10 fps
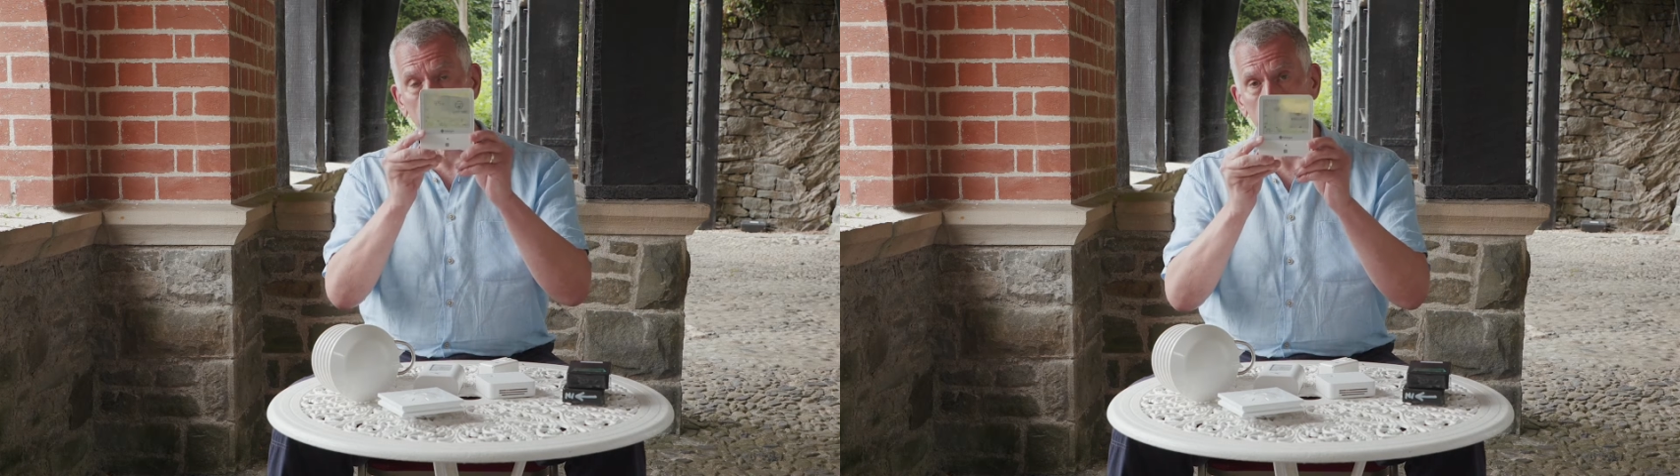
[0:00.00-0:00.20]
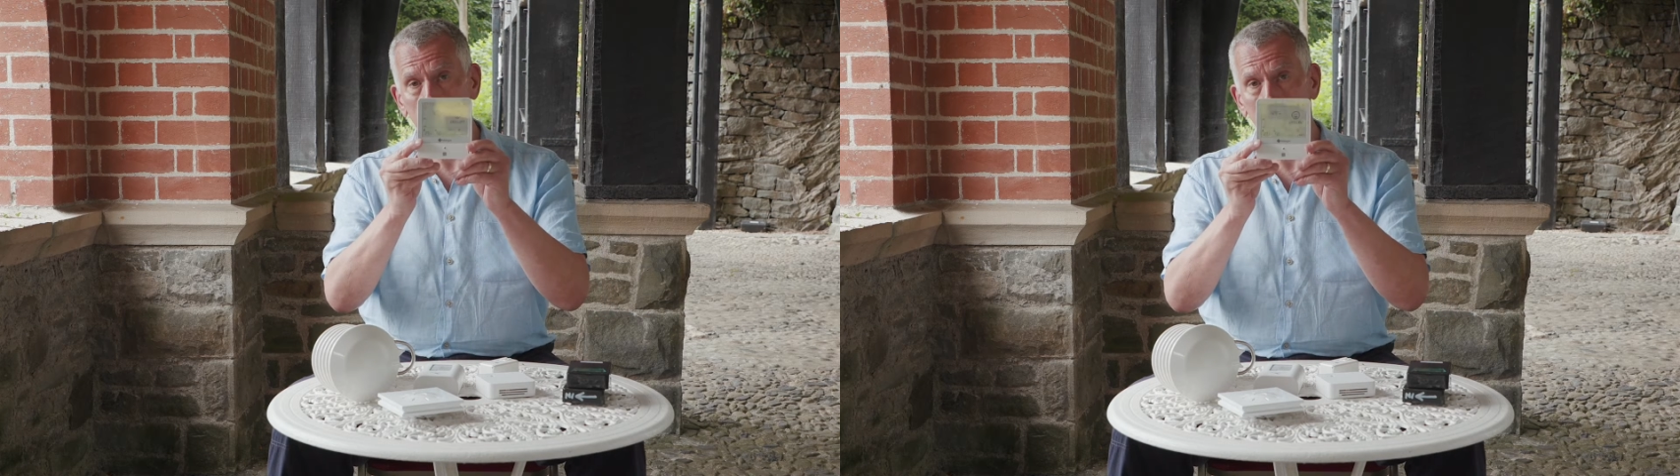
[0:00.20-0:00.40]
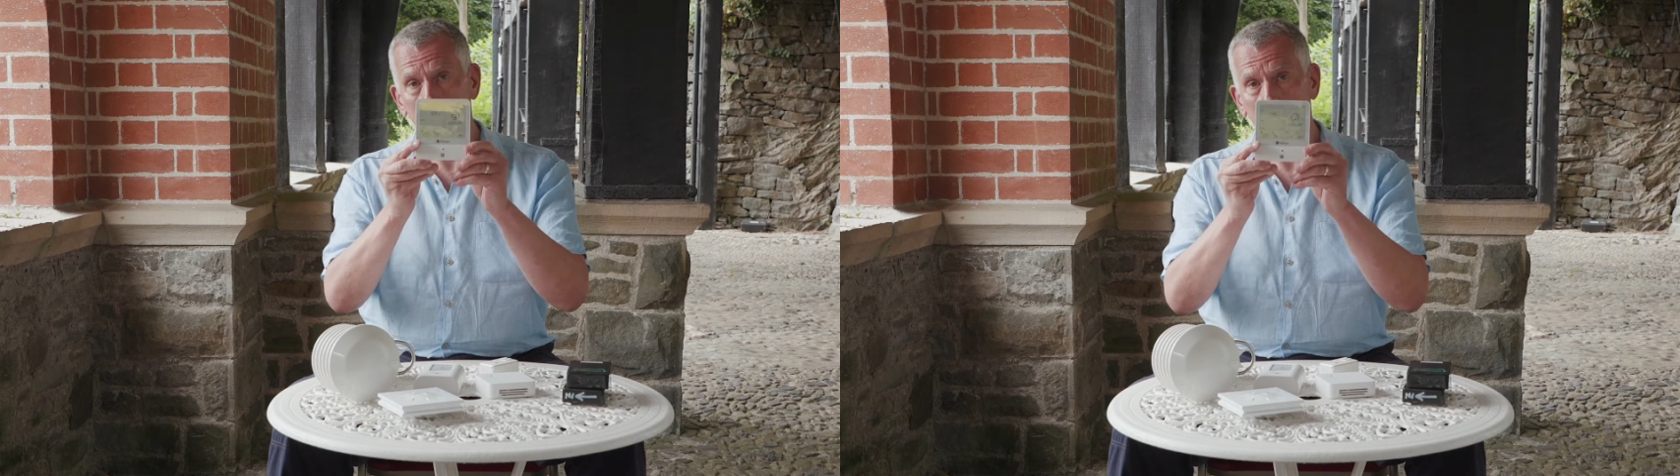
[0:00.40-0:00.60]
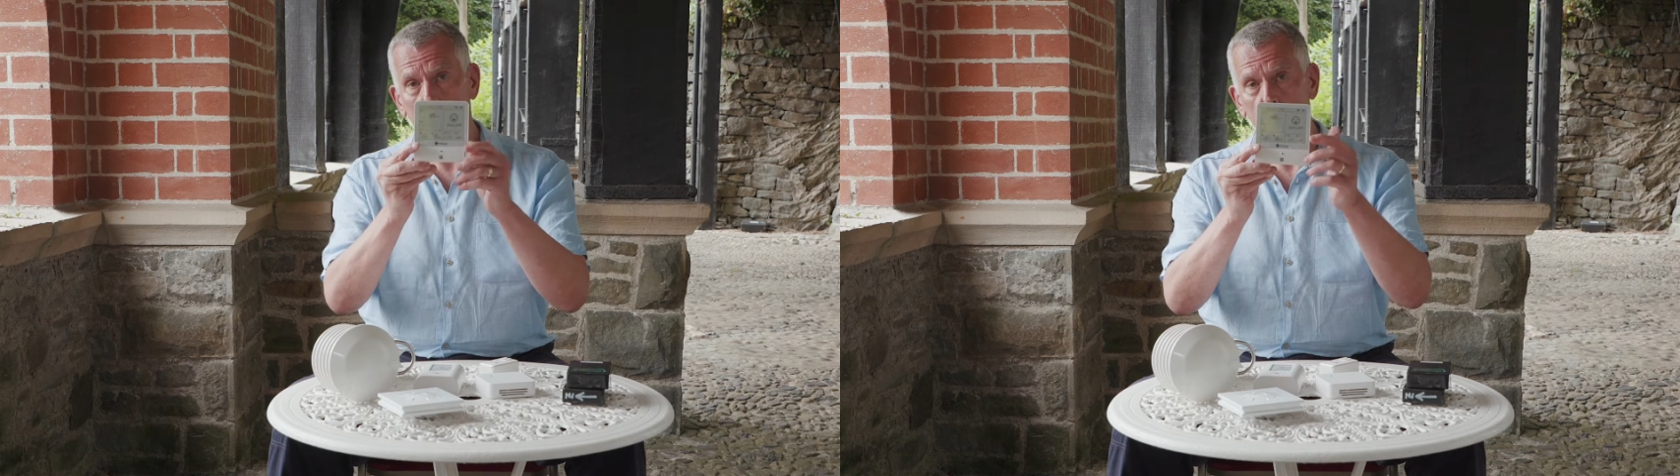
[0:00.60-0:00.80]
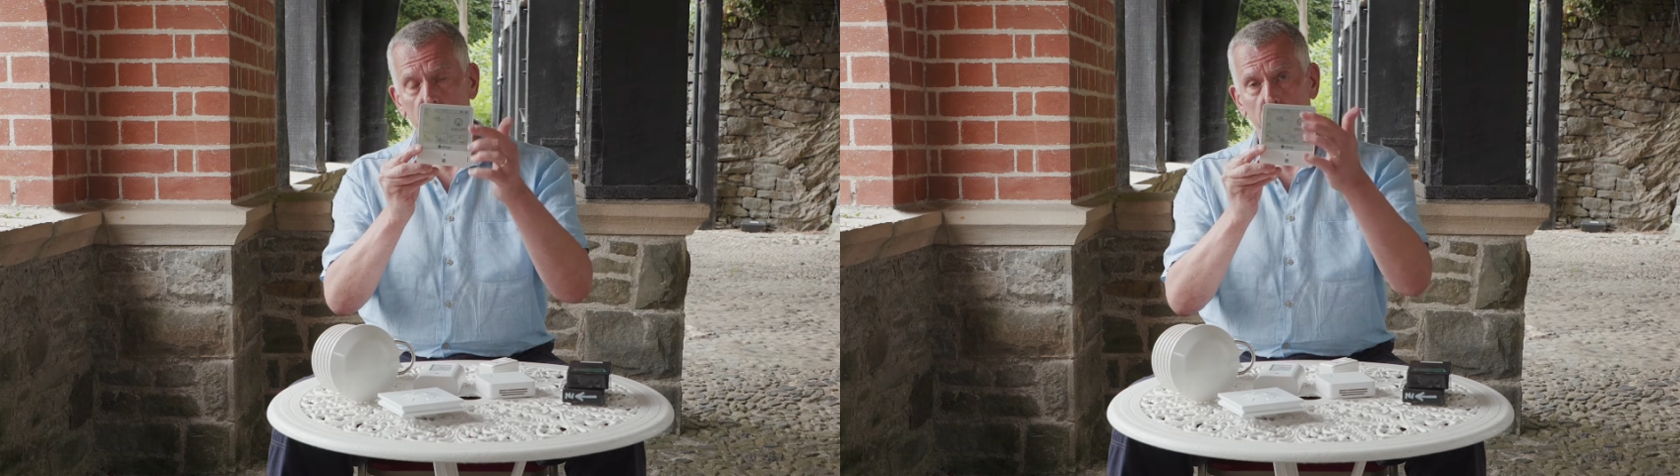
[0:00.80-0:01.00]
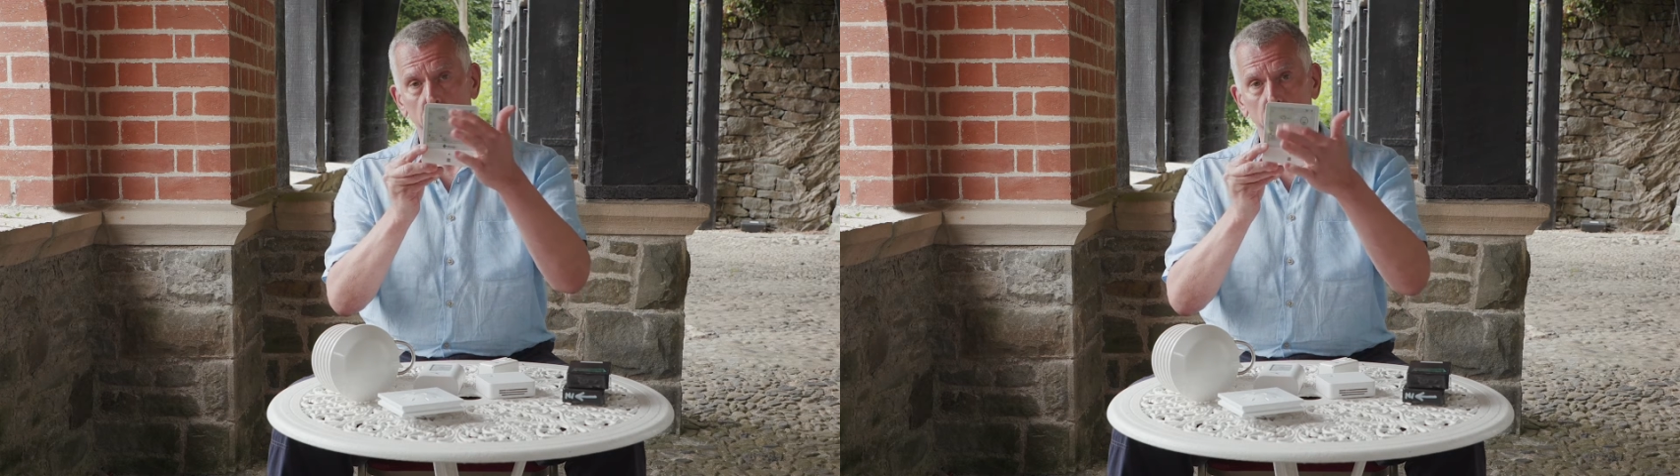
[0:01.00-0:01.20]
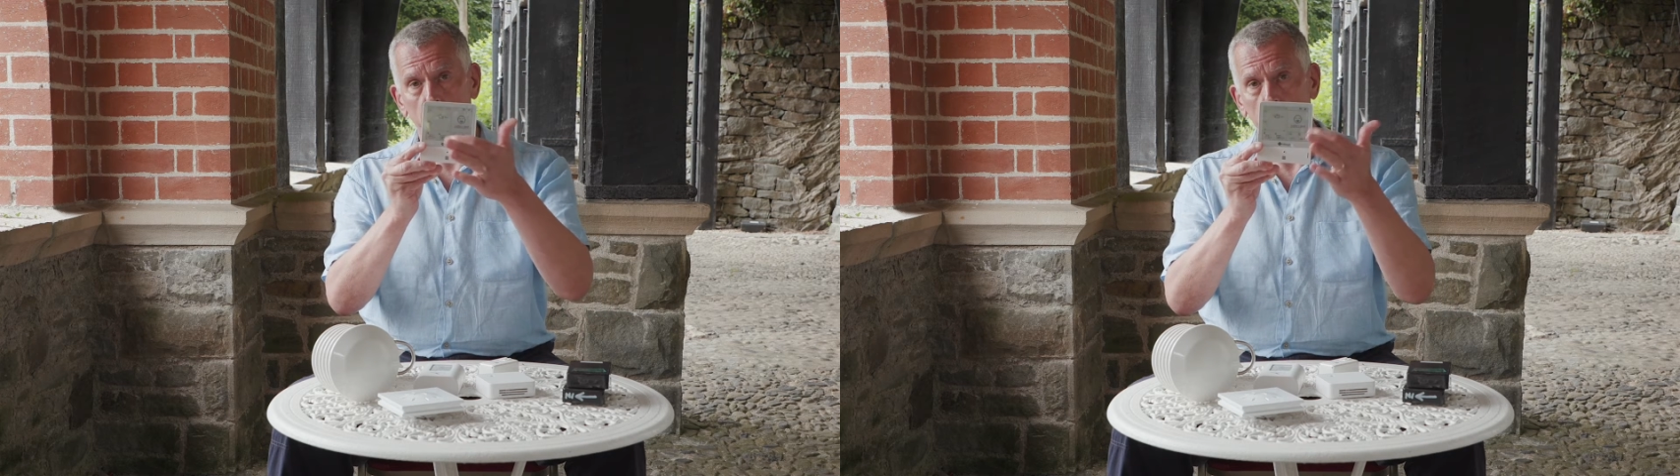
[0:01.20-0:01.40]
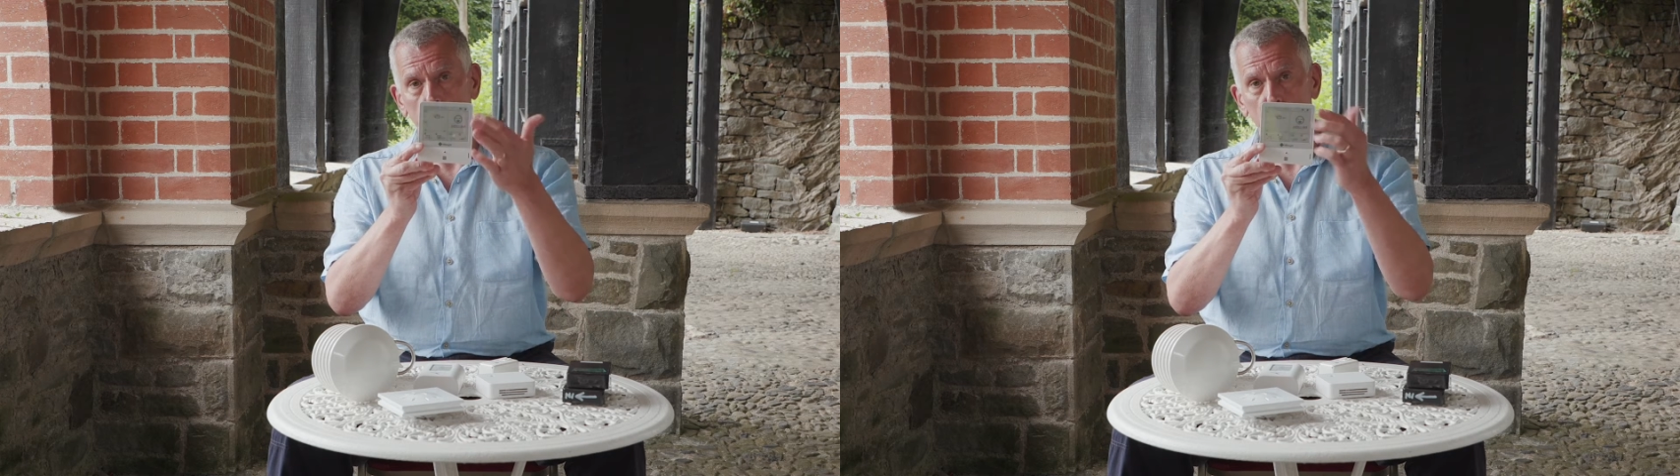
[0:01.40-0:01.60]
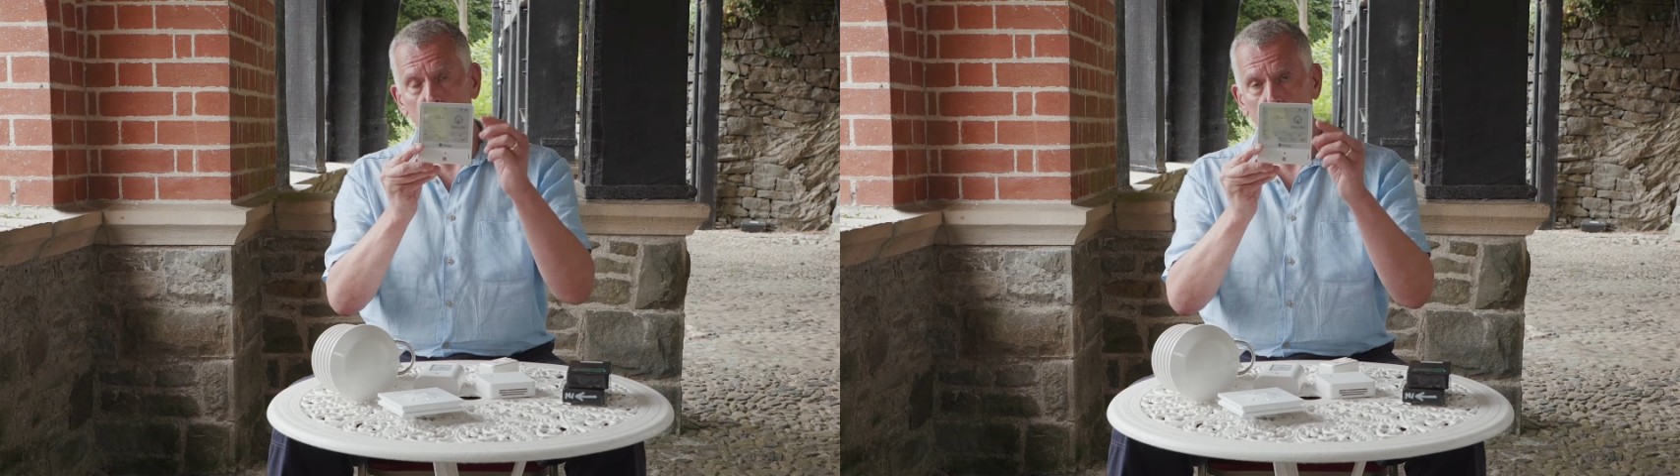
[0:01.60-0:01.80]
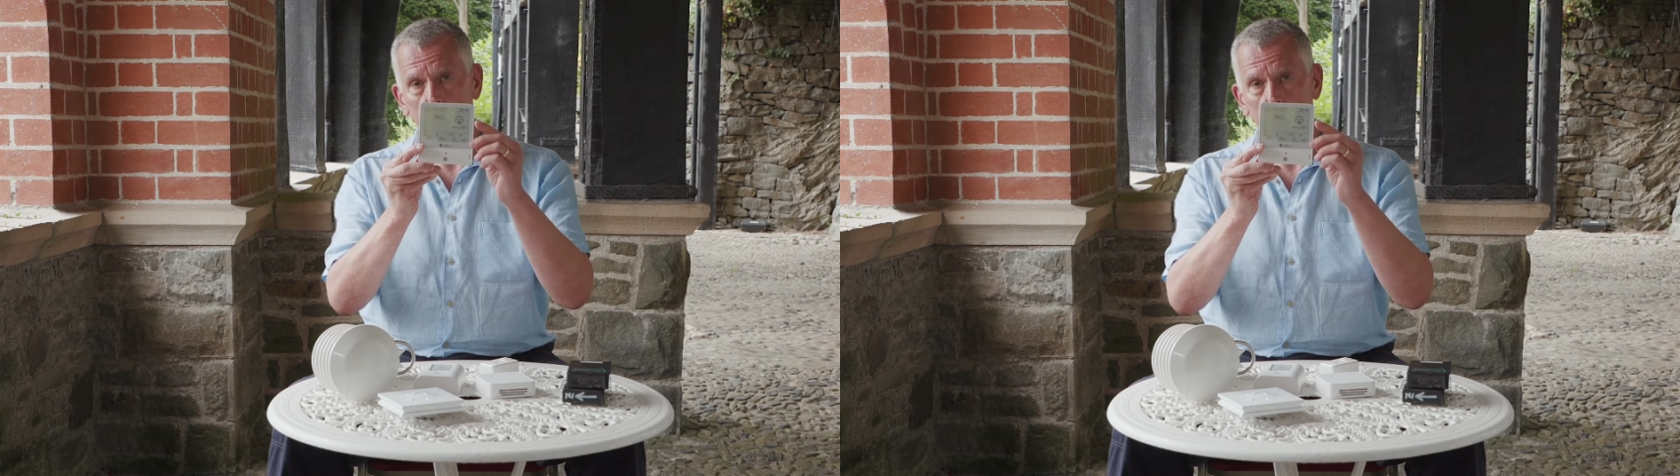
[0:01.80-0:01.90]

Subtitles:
So we have a display of